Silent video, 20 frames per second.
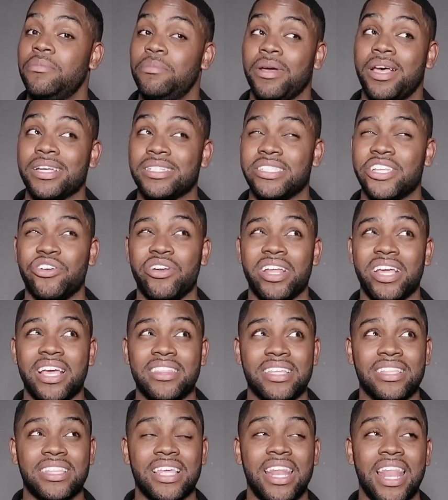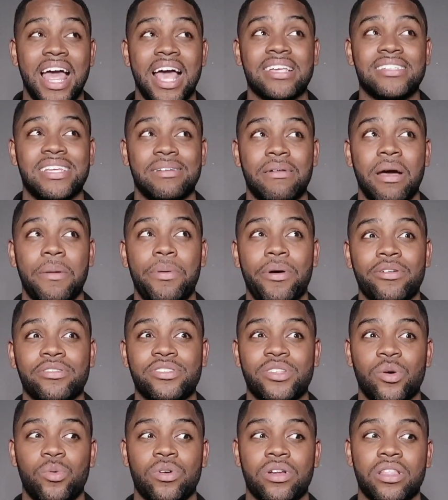because literally I think the last time I
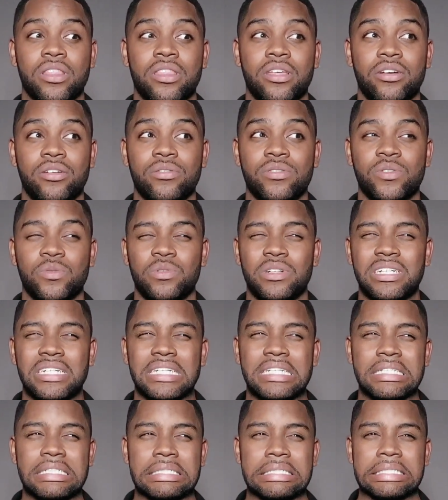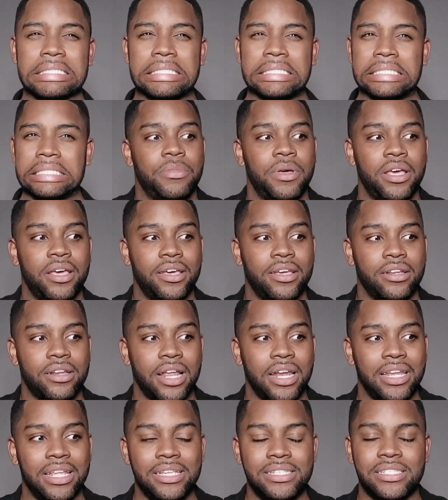posted one of those was, man,
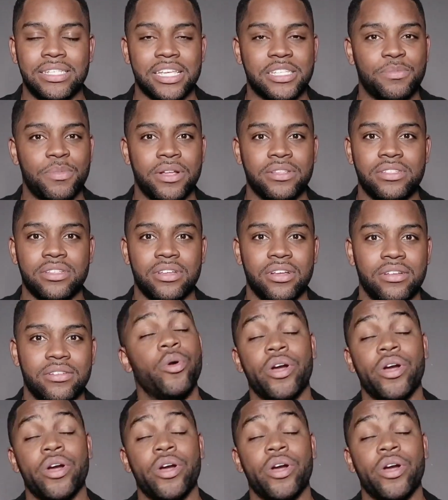at least six months ago.